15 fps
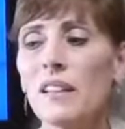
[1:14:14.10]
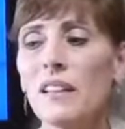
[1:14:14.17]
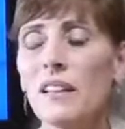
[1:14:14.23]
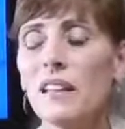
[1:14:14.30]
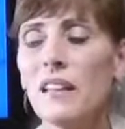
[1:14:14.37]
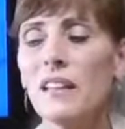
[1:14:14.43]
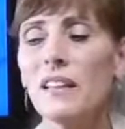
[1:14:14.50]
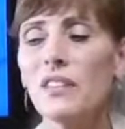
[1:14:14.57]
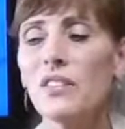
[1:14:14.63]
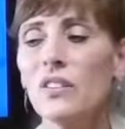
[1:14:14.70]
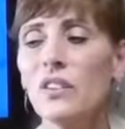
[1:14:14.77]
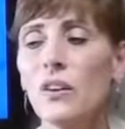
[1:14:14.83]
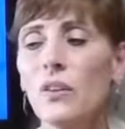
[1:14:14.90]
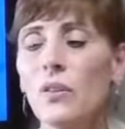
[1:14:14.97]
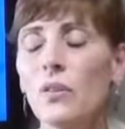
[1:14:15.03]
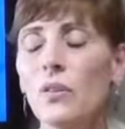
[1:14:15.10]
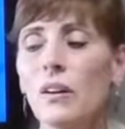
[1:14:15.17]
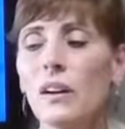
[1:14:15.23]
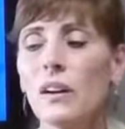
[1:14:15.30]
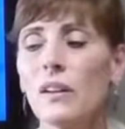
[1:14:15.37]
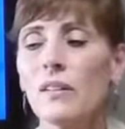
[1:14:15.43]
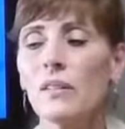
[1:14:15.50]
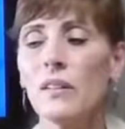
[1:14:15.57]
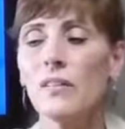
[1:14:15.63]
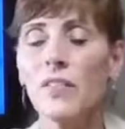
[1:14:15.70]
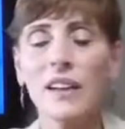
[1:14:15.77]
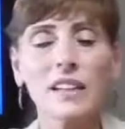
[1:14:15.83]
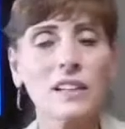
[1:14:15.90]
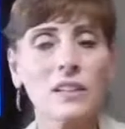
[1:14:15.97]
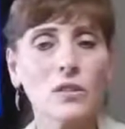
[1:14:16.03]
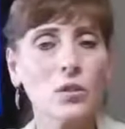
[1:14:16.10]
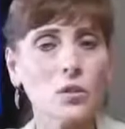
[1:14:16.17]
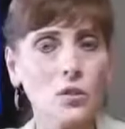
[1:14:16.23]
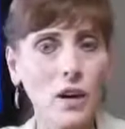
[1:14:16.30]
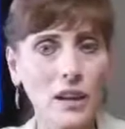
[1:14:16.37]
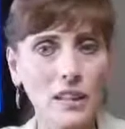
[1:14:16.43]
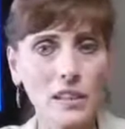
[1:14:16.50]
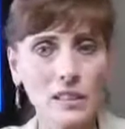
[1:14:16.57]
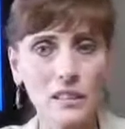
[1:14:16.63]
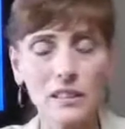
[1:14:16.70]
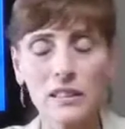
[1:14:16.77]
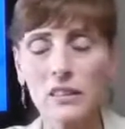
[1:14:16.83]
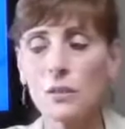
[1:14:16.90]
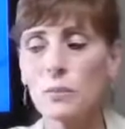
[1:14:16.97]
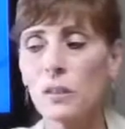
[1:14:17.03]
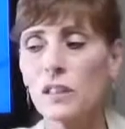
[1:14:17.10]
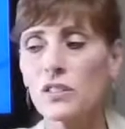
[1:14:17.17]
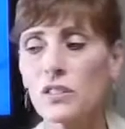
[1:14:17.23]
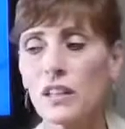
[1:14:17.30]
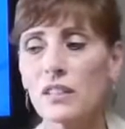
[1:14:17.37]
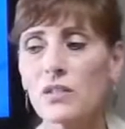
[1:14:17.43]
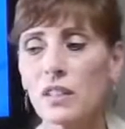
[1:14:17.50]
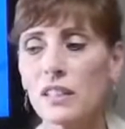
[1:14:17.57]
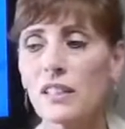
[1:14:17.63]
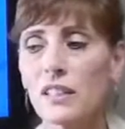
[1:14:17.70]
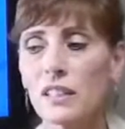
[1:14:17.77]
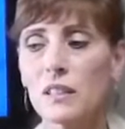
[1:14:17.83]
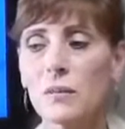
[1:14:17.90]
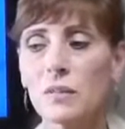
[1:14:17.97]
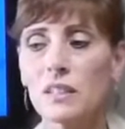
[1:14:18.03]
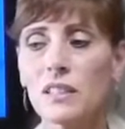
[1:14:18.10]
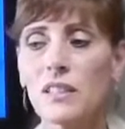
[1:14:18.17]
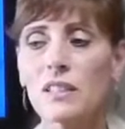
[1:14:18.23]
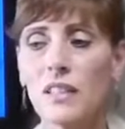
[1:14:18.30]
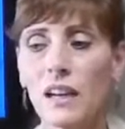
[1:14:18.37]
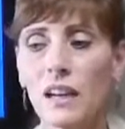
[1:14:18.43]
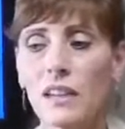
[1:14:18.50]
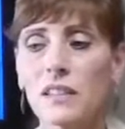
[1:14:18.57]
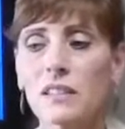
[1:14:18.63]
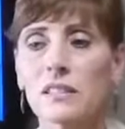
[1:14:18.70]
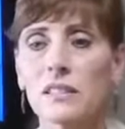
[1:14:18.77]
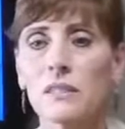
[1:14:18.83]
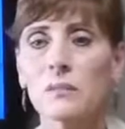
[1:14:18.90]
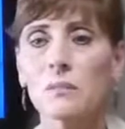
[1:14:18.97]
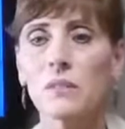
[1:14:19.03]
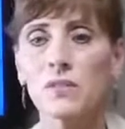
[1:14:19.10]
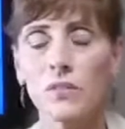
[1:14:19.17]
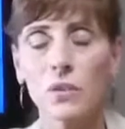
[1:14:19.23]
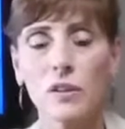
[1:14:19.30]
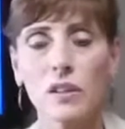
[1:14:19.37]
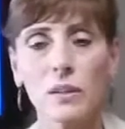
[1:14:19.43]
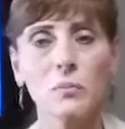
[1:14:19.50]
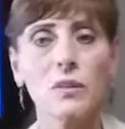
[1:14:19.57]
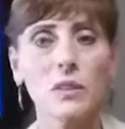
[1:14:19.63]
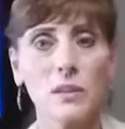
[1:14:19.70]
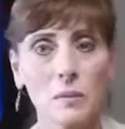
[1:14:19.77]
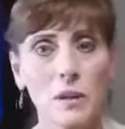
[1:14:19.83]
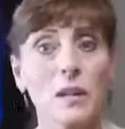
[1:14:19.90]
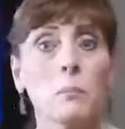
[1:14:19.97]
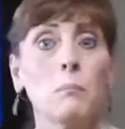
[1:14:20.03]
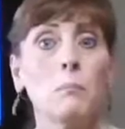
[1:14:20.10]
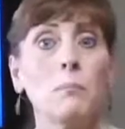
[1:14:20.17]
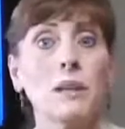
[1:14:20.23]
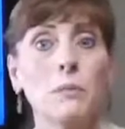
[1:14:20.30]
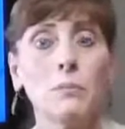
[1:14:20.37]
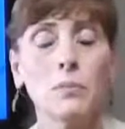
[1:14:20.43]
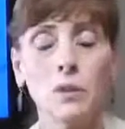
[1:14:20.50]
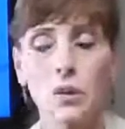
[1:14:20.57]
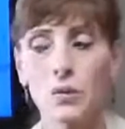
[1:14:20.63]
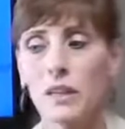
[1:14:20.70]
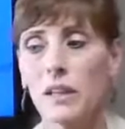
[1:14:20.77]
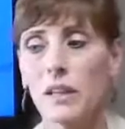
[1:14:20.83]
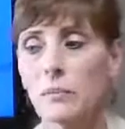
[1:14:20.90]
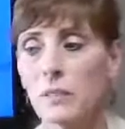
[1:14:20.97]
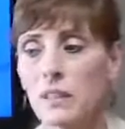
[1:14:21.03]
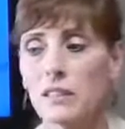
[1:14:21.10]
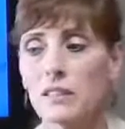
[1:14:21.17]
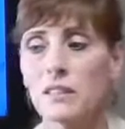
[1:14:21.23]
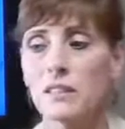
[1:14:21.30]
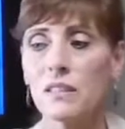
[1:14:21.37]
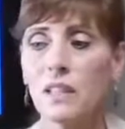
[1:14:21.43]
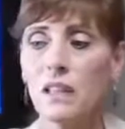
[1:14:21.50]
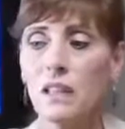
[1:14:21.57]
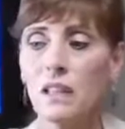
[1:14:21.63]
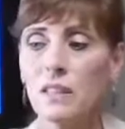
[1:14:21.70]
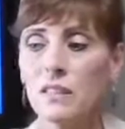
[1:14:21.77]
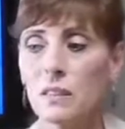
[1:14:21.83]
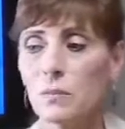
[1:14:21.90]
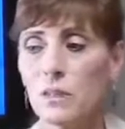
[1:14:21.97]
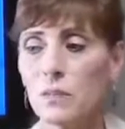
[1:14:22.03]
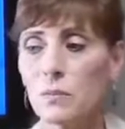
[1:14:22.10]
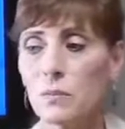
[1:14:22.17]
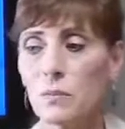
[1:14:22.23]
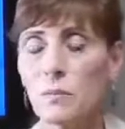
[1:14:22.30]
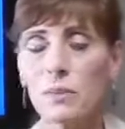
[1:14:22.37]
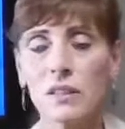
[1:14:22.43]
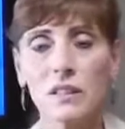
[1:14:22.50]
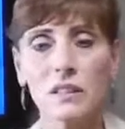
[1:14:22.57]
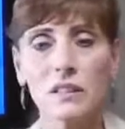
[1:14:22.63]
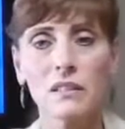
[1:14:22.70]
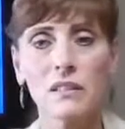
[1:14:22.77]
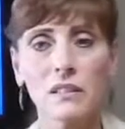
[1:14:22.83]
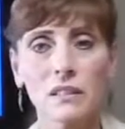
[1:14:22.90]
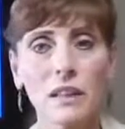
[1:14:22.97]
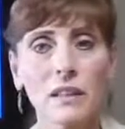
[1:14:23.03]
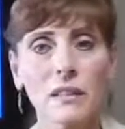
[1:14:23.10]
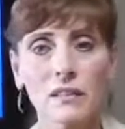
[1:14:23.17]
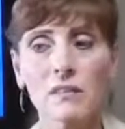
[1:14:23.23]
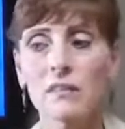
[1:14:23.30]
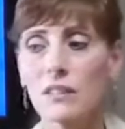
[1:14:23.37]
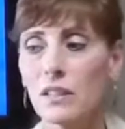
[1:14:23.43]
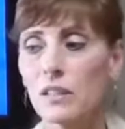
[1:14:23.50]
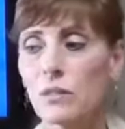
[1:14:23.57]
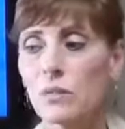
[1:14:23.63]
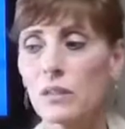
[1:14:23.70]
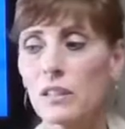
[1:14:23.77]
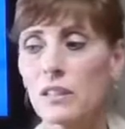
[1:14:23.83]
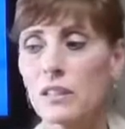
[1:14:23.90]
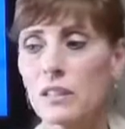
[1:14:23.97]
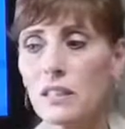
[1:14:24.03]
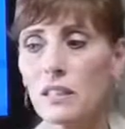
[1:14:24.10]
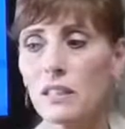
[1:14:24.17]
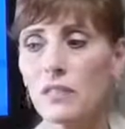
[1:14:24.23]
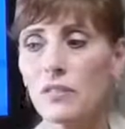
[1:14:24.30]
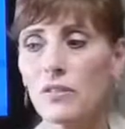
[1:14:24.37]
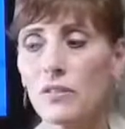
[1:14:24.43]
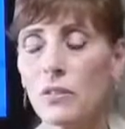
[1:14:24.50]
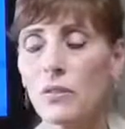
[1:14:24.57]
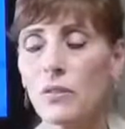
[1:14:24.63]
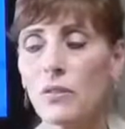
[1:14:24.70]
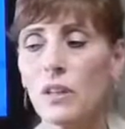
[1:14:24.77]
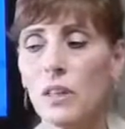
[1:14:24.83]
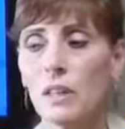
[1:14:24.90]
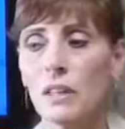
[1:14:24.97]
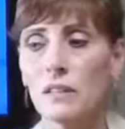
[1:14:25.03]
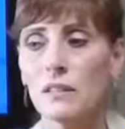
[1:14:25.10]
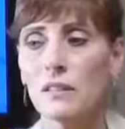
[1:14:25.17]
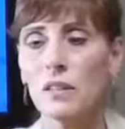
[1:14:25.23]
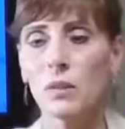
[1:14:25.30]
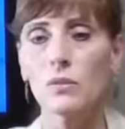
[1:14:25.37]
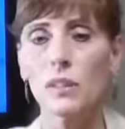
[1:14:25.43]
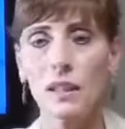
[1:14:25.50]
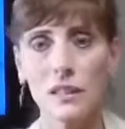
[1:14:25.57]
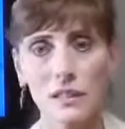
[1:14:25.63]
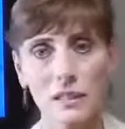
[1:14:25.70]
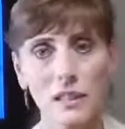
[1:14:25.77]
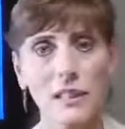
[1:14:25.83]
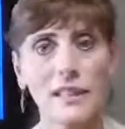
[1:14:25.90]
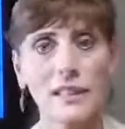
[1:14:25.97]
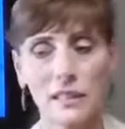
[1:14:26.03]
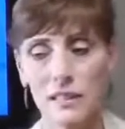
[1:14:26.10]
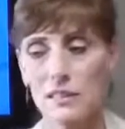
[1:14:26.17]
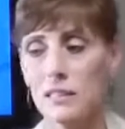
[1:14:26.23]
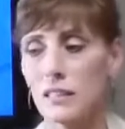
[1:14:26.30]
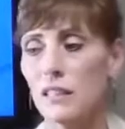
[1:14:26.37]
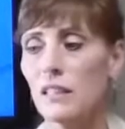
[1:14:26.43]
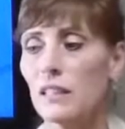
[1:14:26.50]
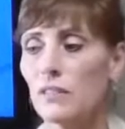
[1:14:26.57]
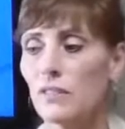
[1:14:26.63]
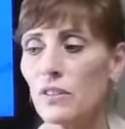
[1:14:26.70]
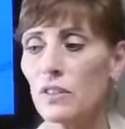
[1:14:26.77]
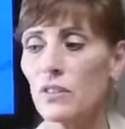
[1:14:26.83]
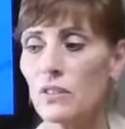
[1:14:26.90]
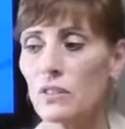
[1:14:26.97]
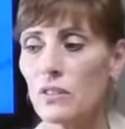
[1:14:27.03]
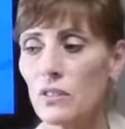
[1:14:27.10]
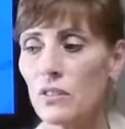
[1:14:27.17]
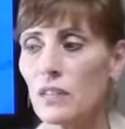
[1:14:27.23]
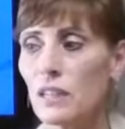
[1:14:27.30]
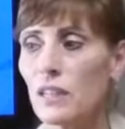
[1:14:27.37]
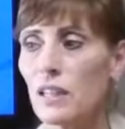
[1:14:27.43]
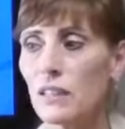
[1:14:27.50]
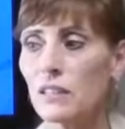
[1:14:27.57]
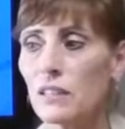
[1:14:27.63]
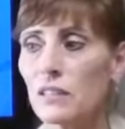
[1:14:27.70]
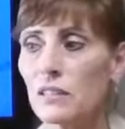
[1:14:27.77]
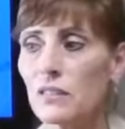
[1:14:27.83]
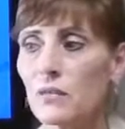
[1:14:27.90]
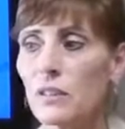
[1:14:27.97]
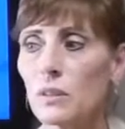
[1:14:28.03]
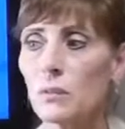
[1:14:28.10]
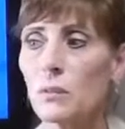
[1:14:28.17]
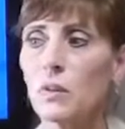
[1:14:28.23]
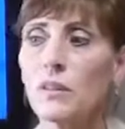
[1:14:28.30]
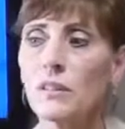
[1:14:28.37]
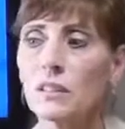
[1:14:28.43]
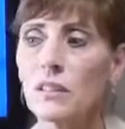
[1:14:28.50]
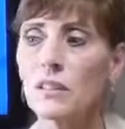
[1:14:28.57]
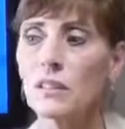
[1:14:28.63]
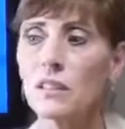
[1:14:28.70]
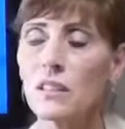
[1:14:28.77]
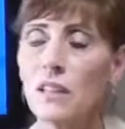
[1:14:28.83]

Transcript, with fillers: and you know, uh, if I get a chronically ill patient, I try to get them to detox before I put them on a big program because sometimes people can get, you know, really sick if you don't kind of clean the slate first. So detoxing is really important.